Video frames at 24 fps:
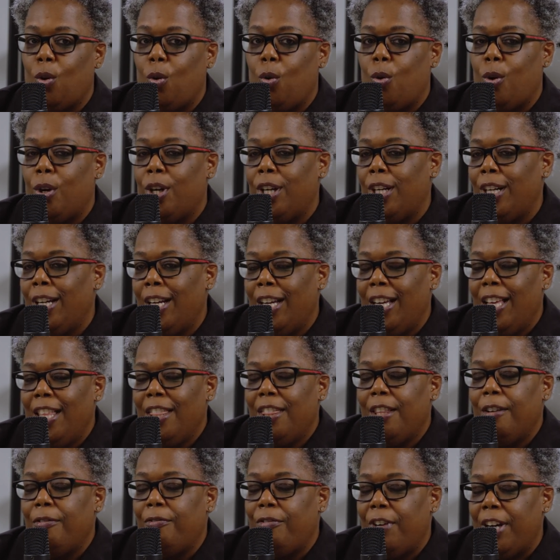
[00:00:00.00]
Or
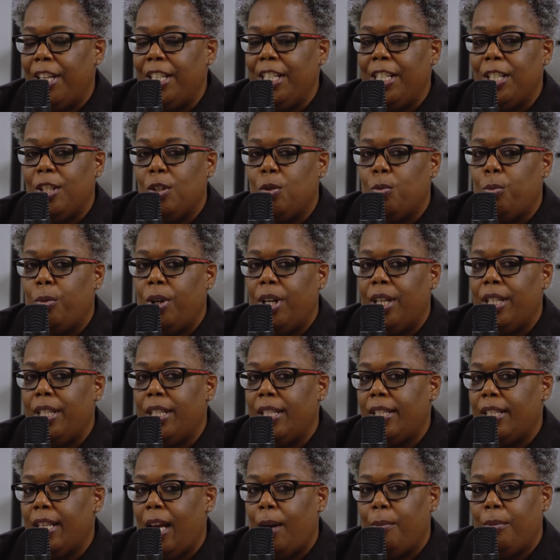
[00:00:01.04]
the funniest one
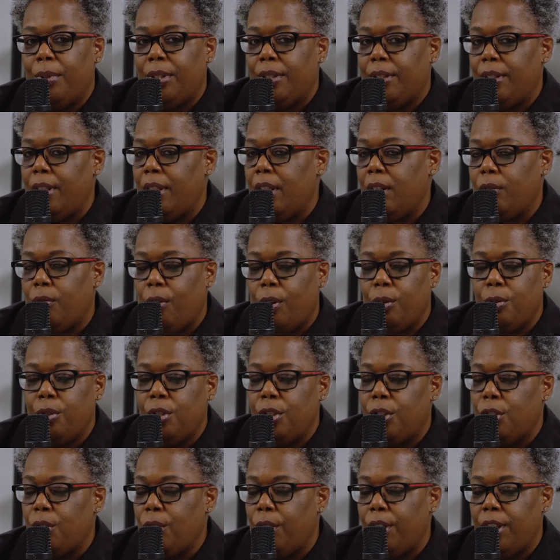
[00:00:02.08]
is, I was in the grocery
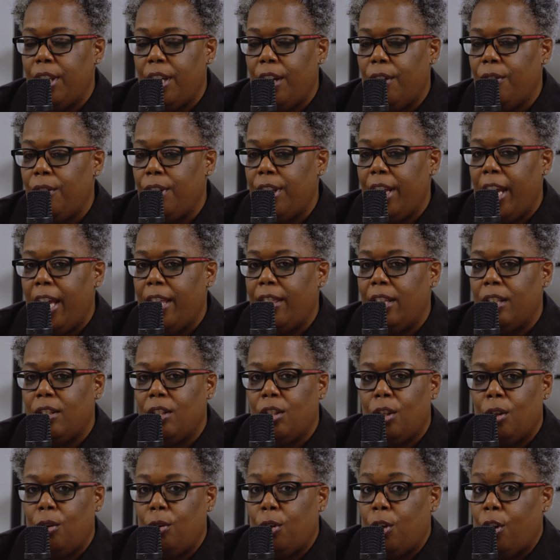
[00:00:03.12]
store the other day, and this
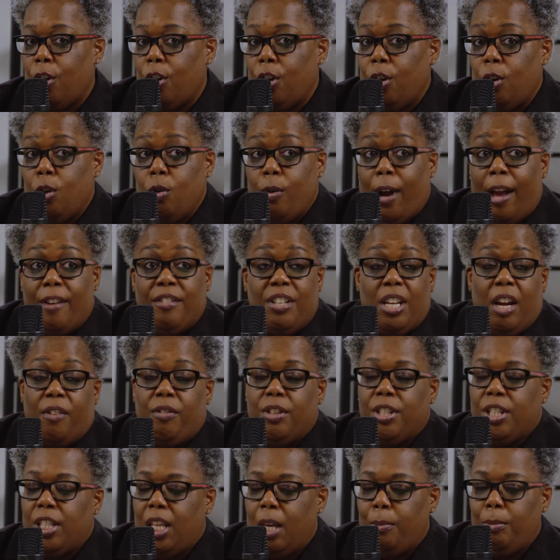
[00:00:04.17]
little girl who I'd never
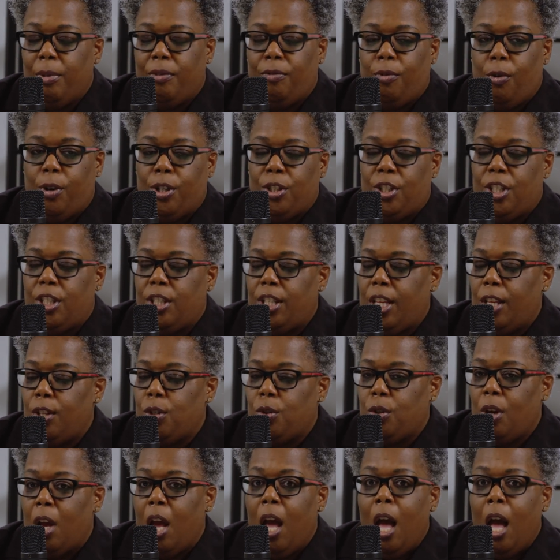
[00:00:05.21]
seen before, she says to